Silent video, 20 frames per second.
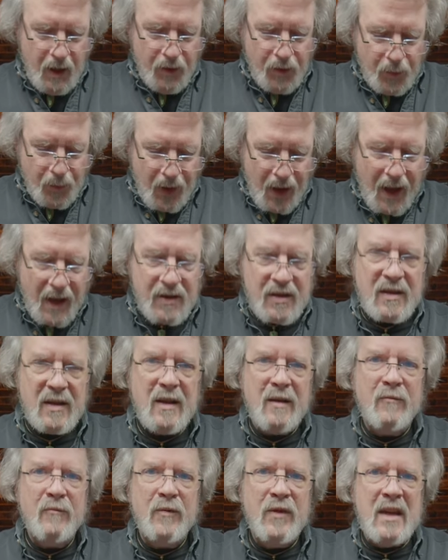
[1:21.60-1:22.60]
The
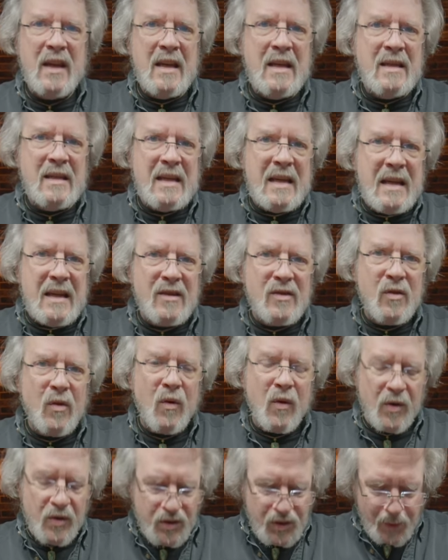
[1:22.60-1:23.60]
positive D C
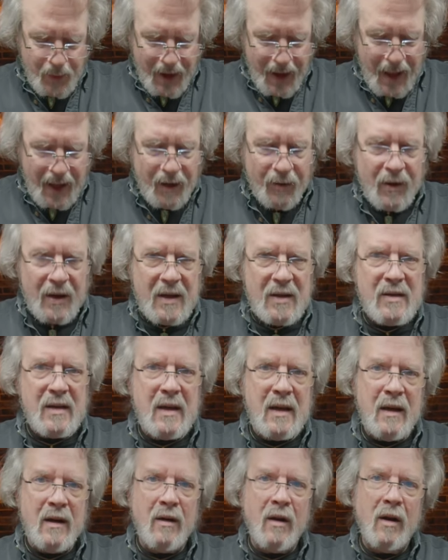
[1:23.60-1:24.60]
source, the batteries
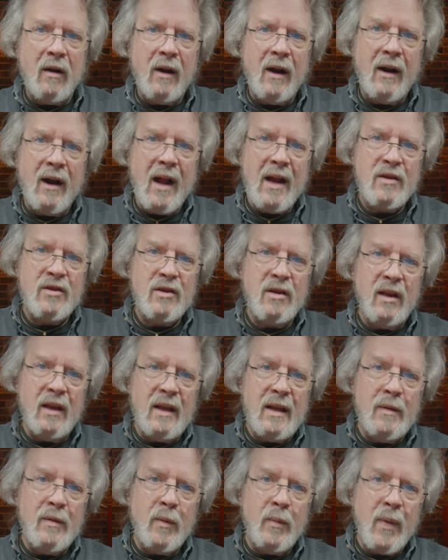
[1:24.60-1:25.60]
here are
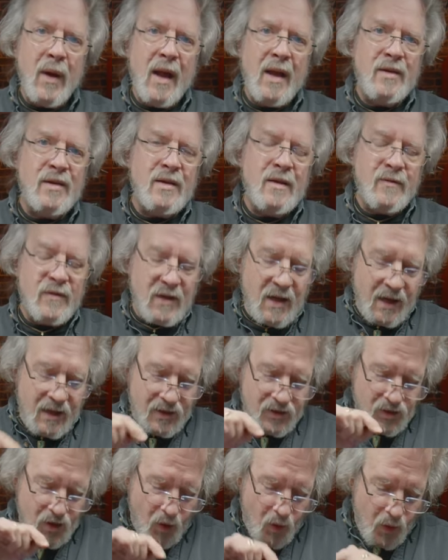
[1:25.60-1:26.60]
actually, the positive side
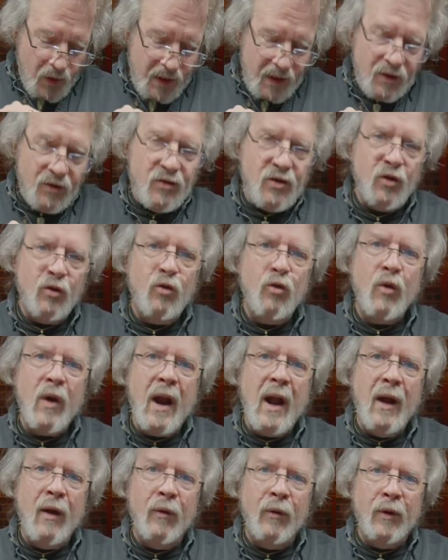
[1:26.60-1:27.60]
is going to
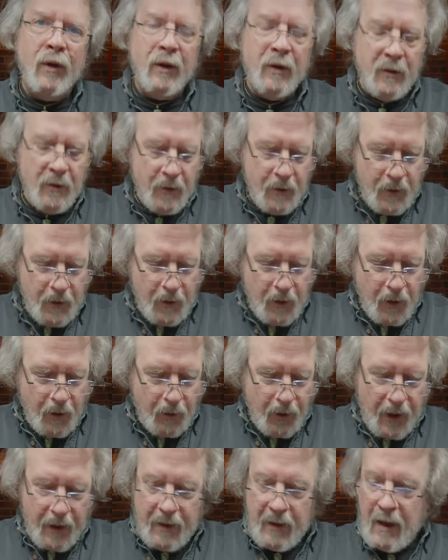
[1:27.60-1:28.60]
ground. All
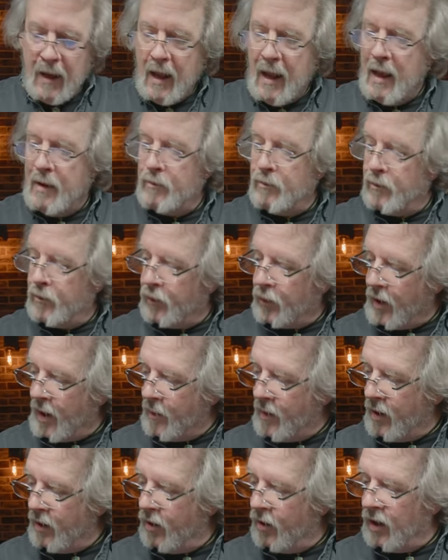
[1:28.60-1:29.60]
right,
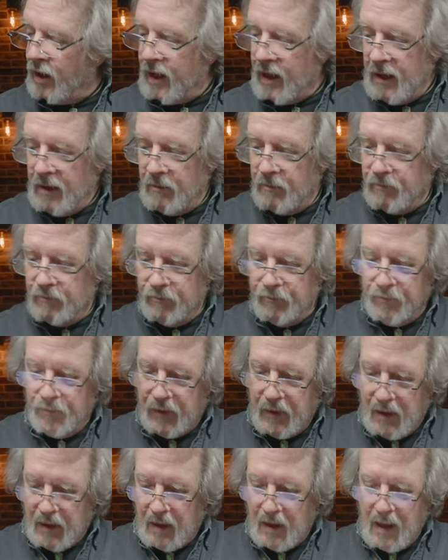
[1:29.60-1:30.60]
primarily,
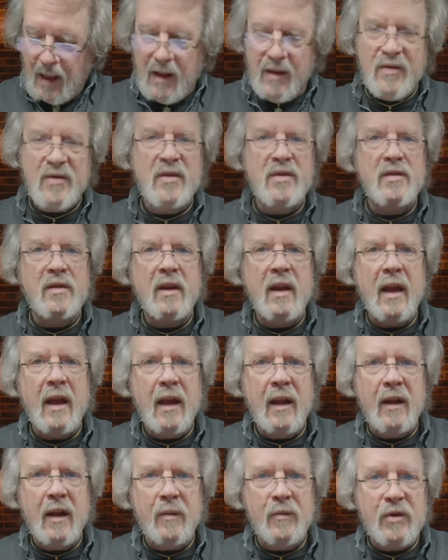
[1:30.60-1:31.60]
and this is,
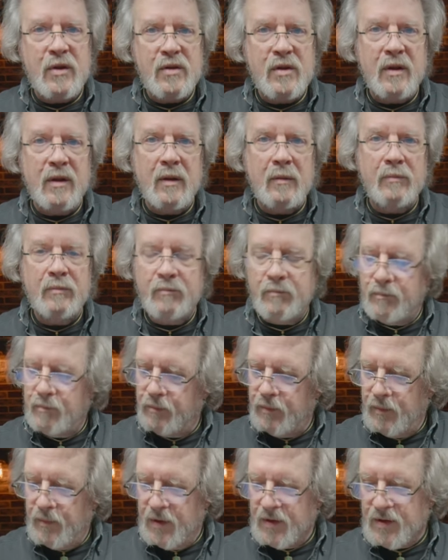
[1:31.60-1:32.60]
again, I'm just gonna,
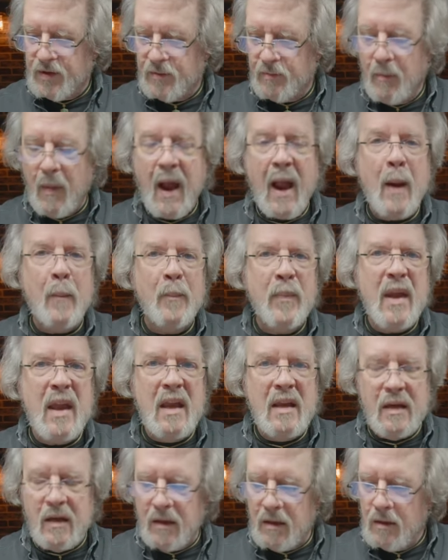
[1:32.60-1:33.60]
this is my
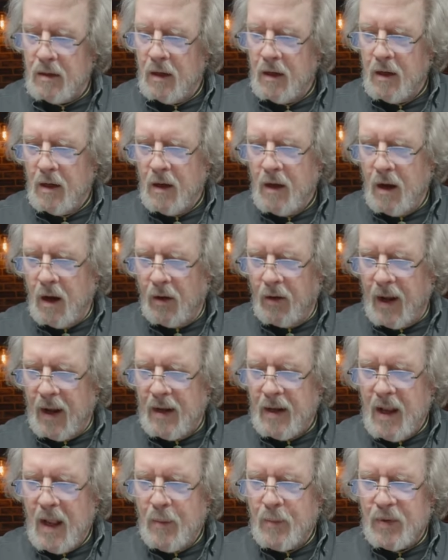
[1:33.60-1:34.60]
opinion, all right,
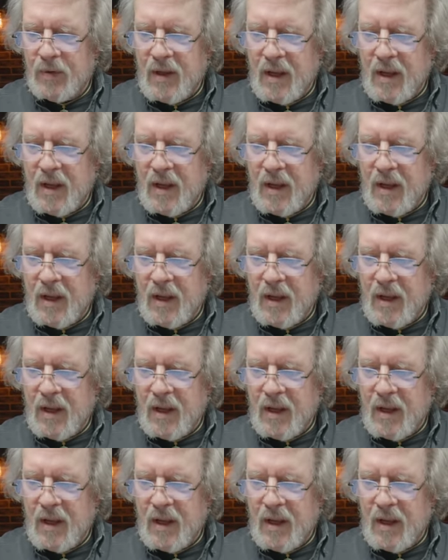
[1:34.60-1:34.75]
but